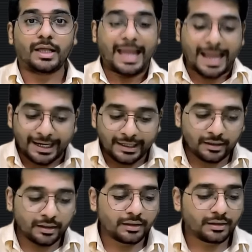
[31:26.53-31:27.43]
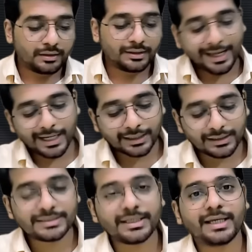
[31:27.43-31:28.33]
and
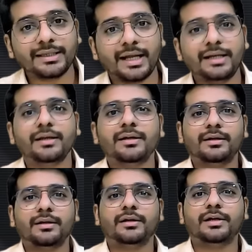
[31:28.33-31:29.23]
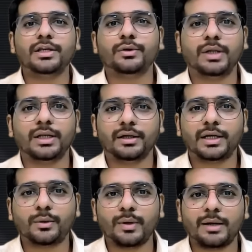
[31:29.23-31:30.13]
directly saying that renewal
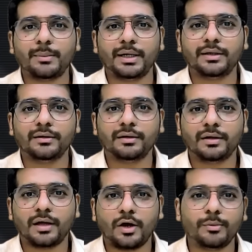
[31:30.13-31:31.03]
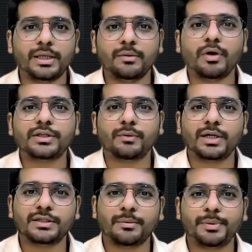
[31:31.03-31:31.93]
requirement, how many, what
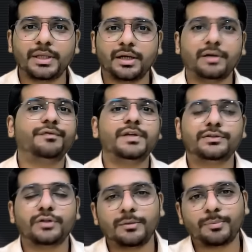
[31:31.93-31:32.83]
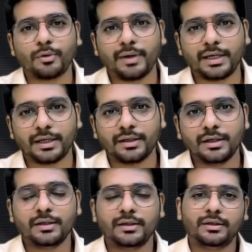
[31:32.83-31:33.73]
is the period, fees not provided,